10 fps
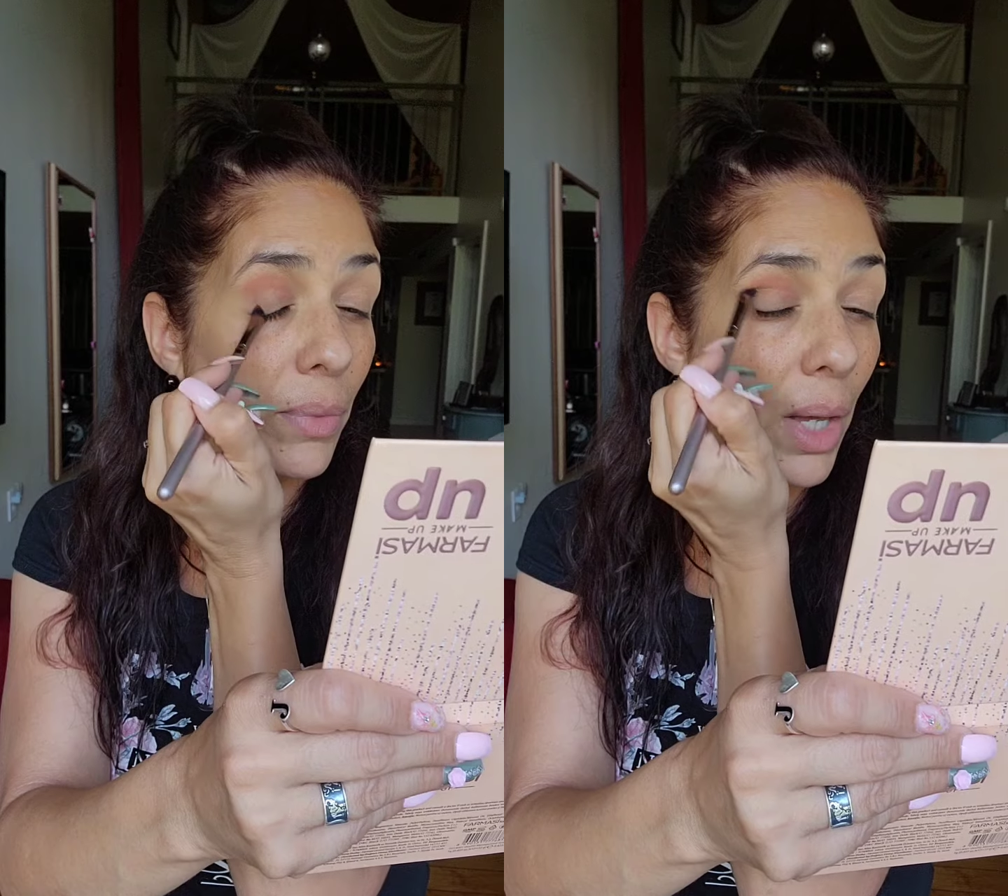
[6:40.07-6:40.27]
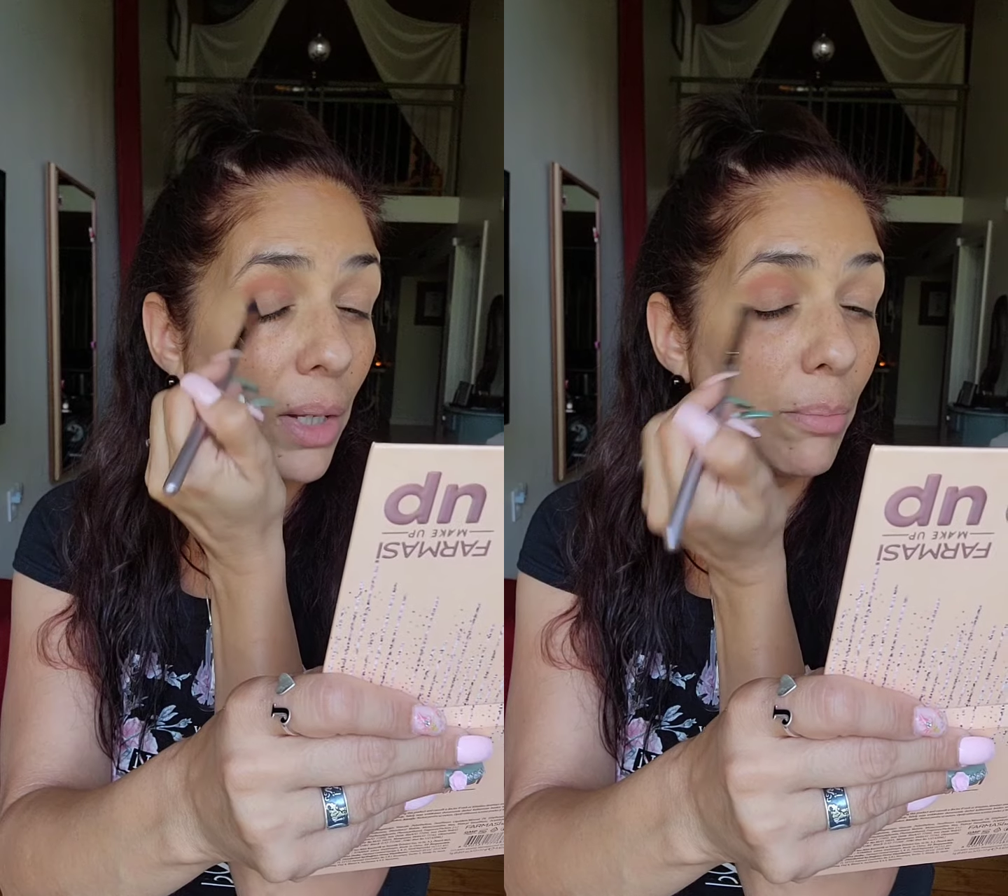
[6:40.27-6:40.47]

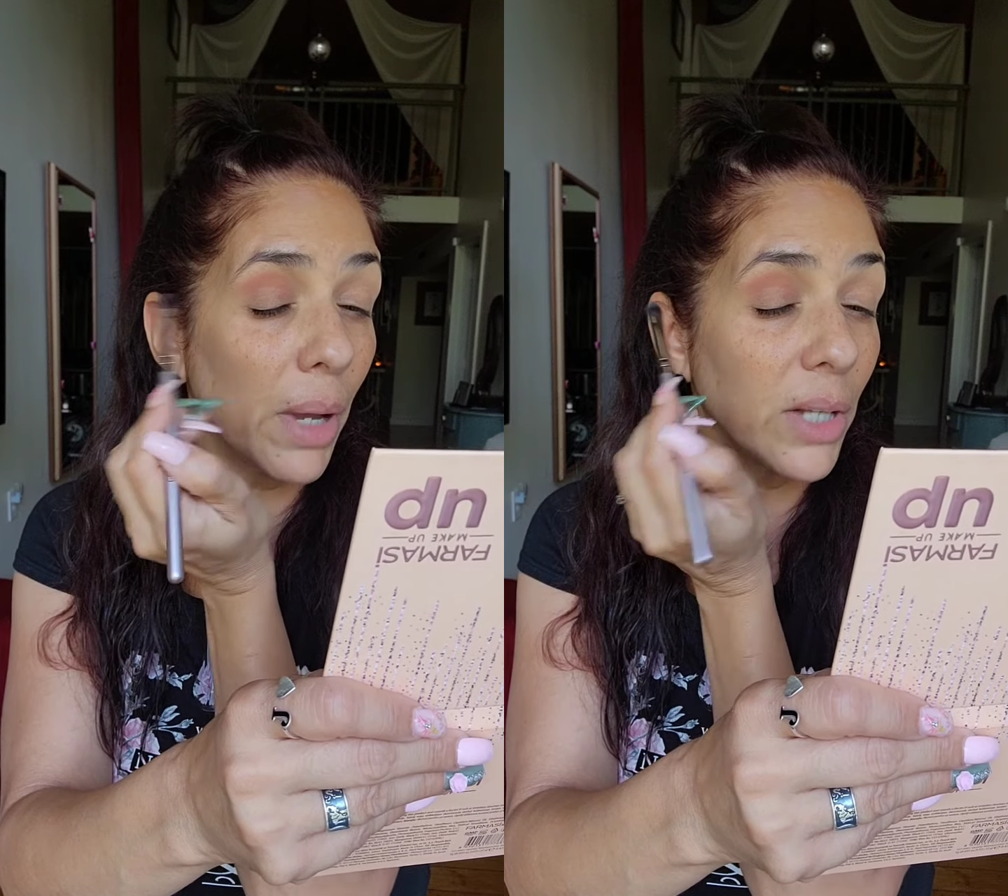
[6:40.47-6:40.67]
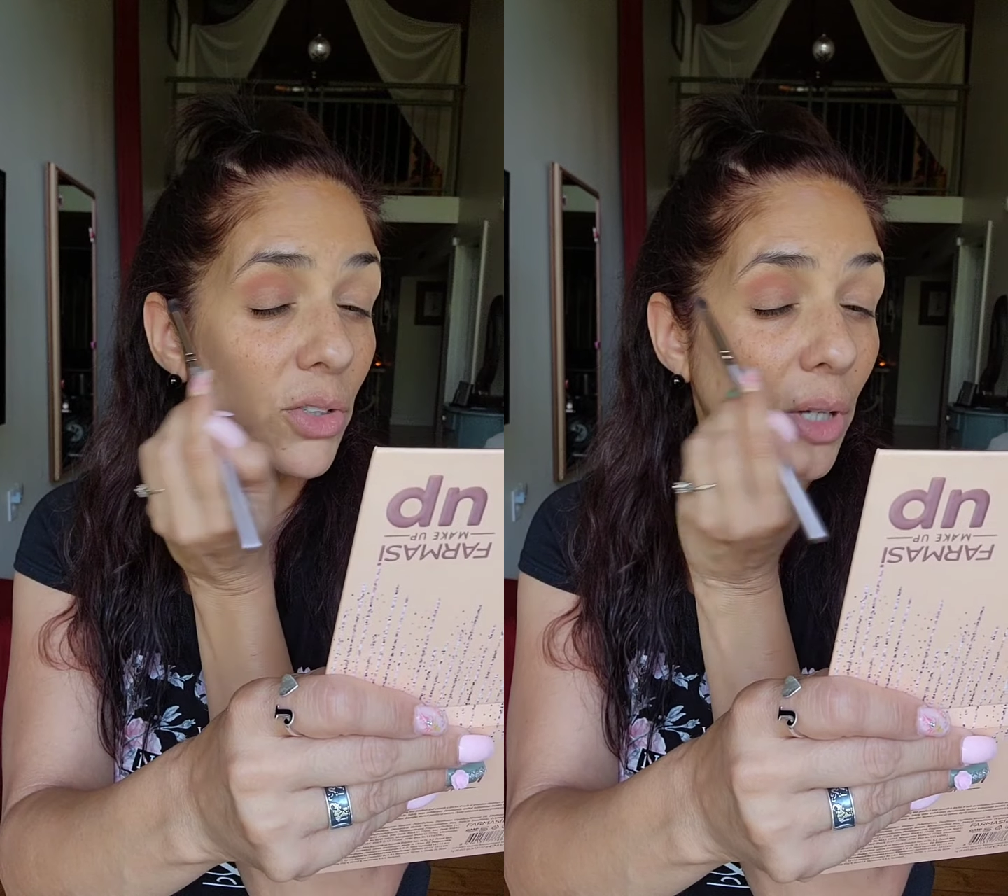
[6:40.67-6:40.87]
That
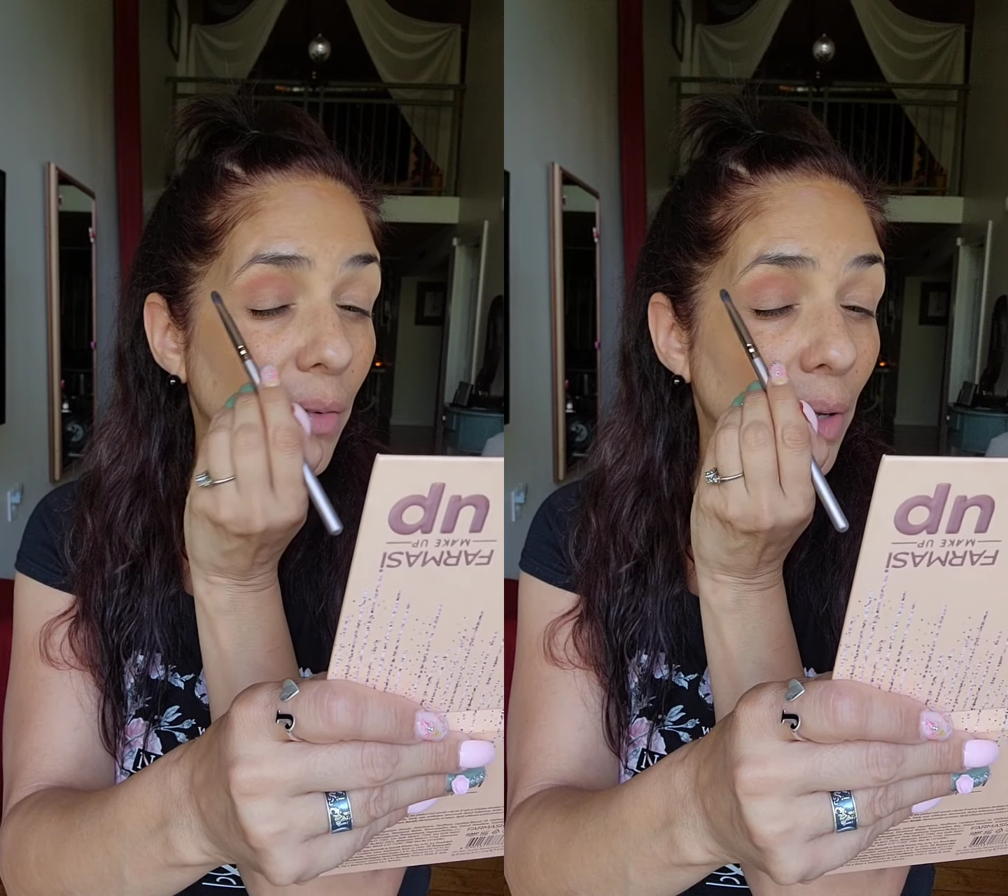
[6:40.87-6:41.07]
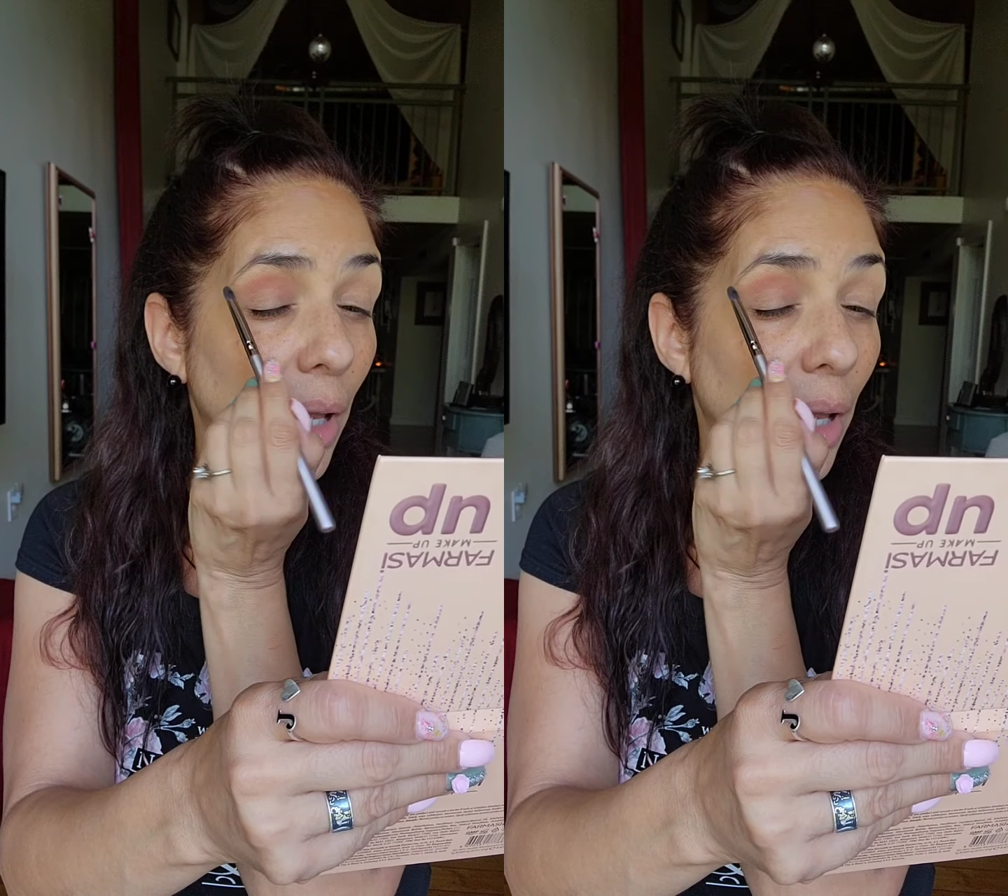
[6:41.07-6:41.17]
imaginary